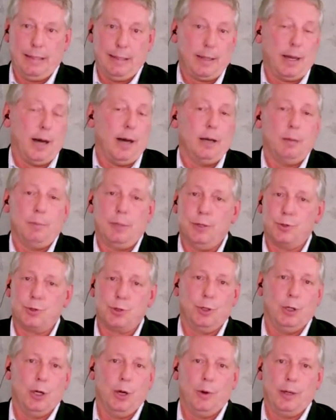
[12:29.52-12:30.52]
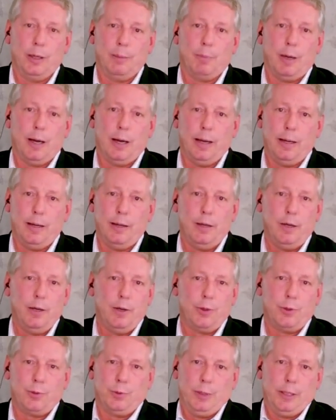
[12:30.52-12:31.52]
economy is growing by
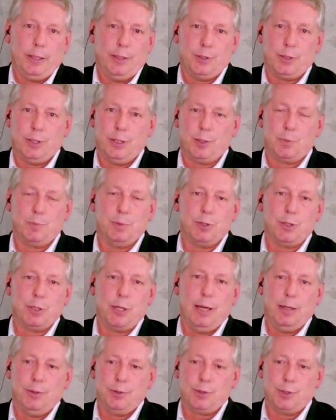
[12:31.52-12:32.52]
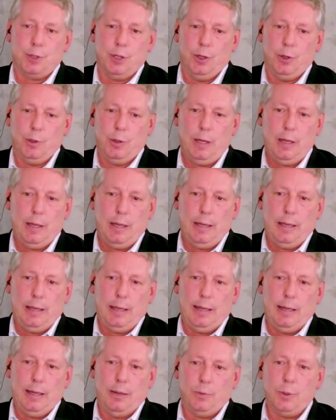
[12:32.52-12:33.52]
3 to 6%. So
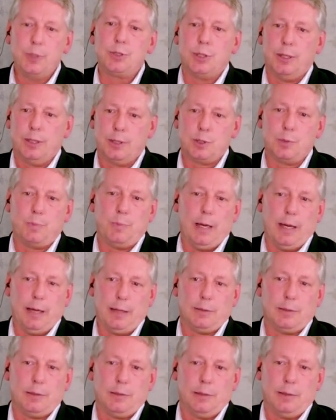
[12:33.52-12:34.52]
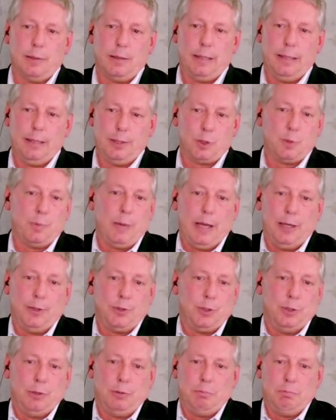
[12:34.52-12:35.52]
we should expect the
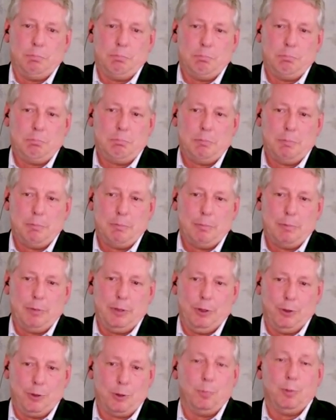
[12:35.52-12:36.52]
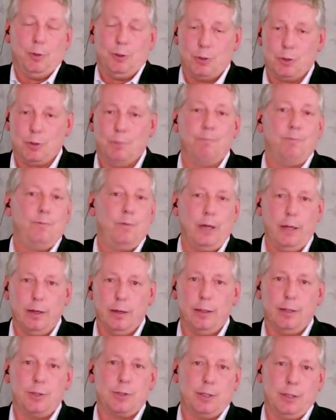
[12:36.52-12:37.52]
expansion, to produce some
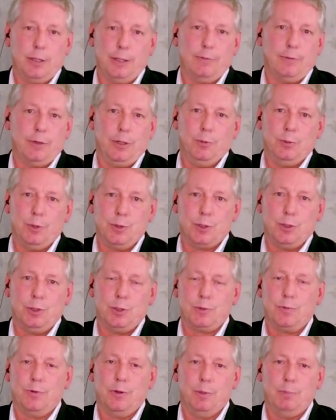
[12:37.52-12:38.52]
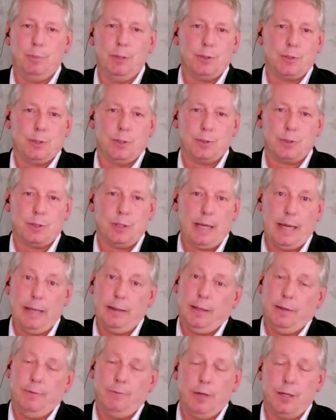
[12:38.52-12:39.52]
very significant results for the business
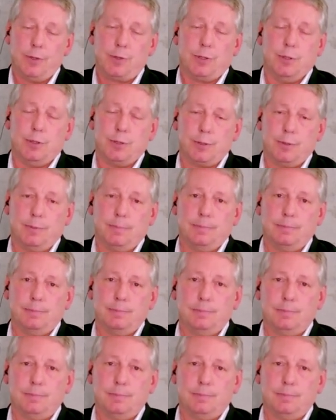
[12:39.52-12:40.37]
and the investors.